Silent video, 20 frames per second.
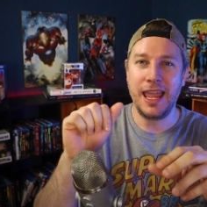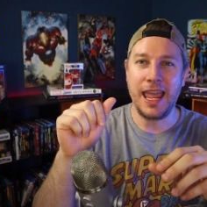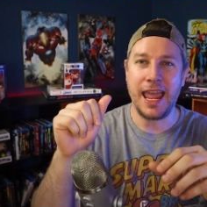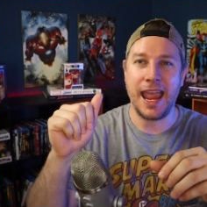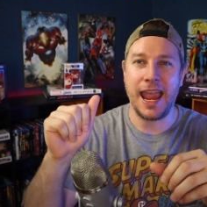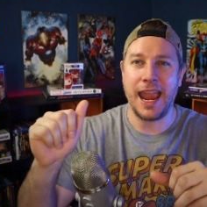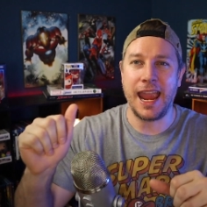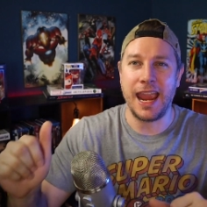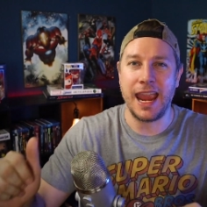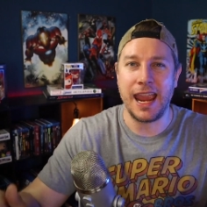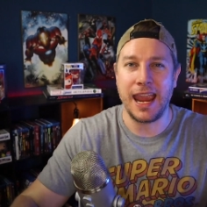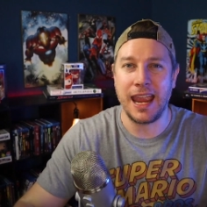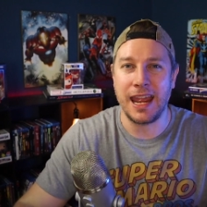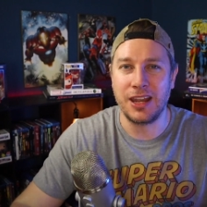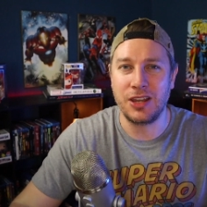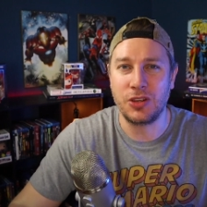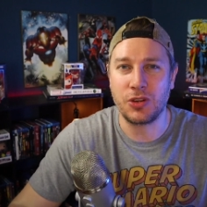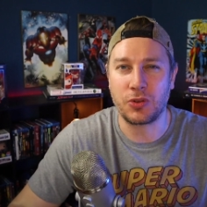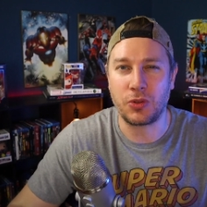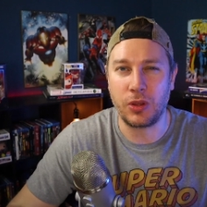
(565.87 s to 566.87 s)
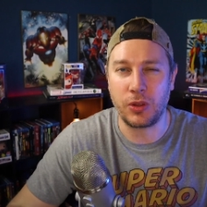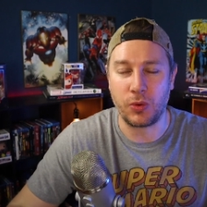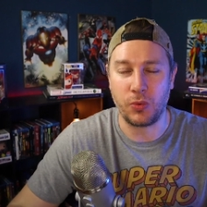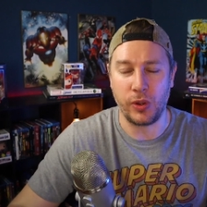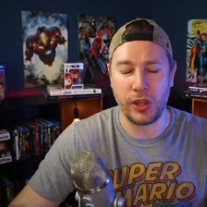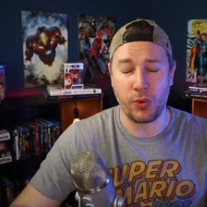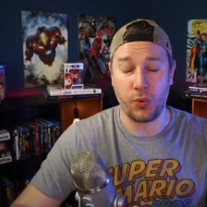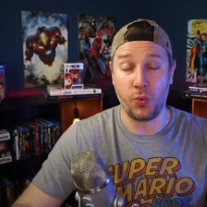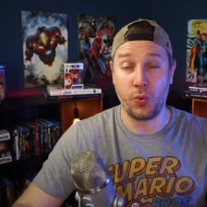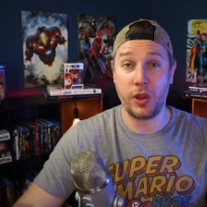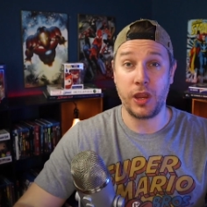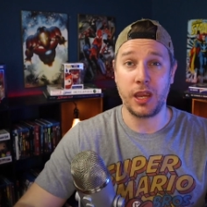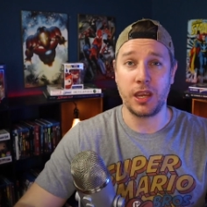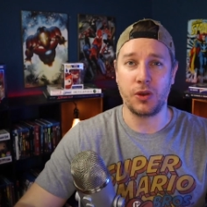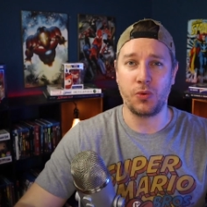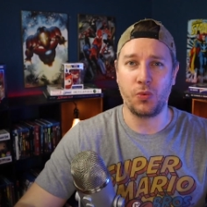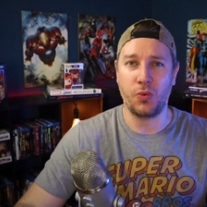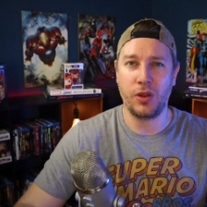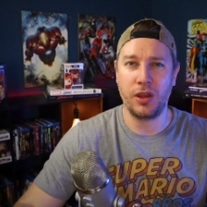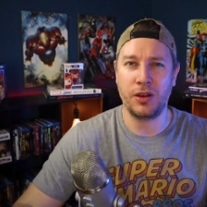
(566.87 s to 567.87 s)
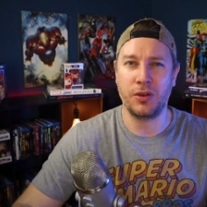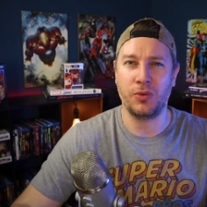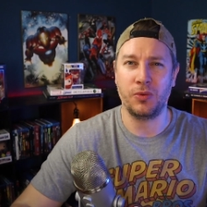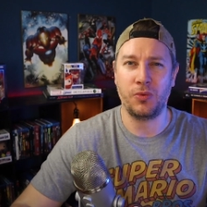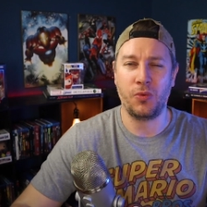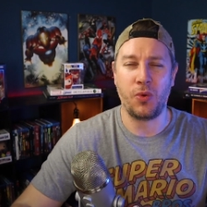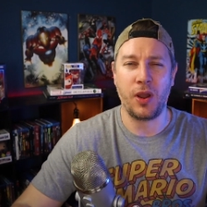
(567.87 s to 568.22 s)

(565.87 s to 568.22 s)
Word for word: and you're like wait wait what